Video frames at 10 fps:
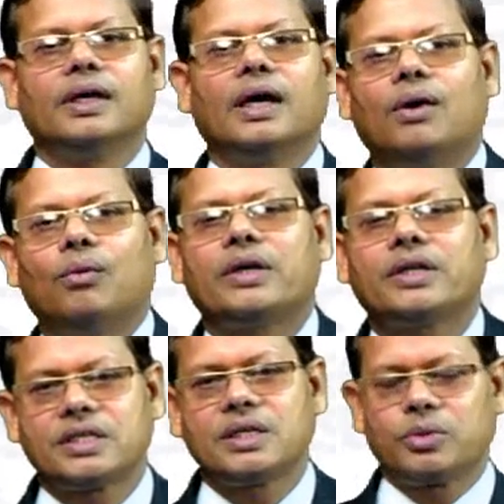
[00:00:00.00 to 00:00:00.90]
What
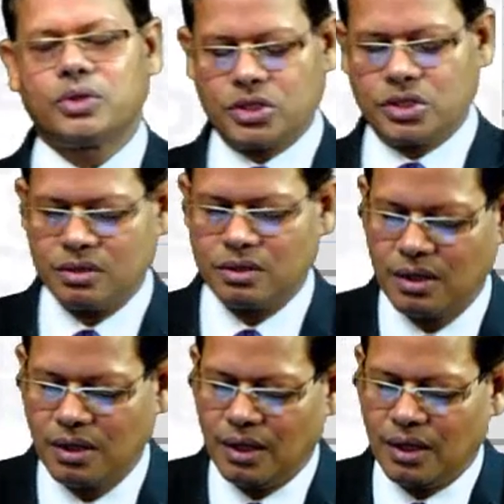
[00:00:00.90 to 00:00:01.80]
is input?
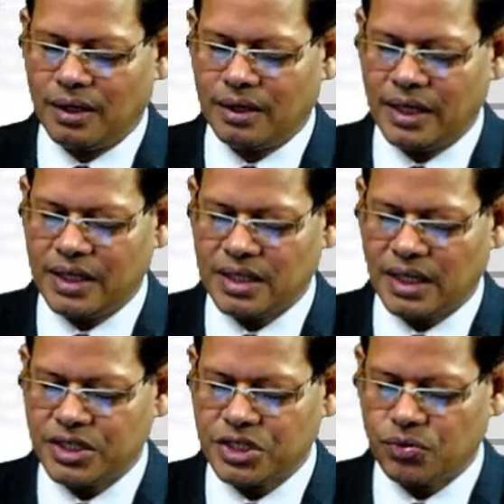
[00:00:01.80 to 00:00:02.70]
There is a
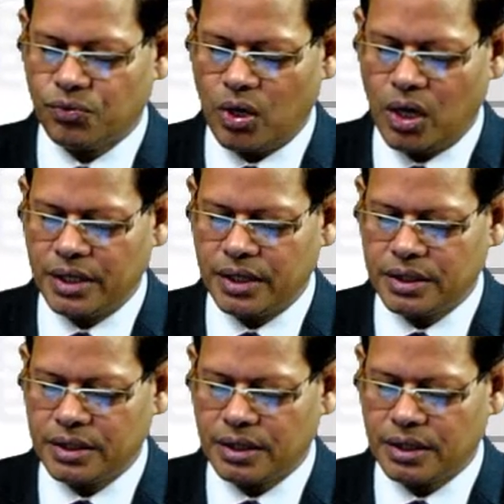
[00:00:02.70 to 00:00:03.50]
list 1,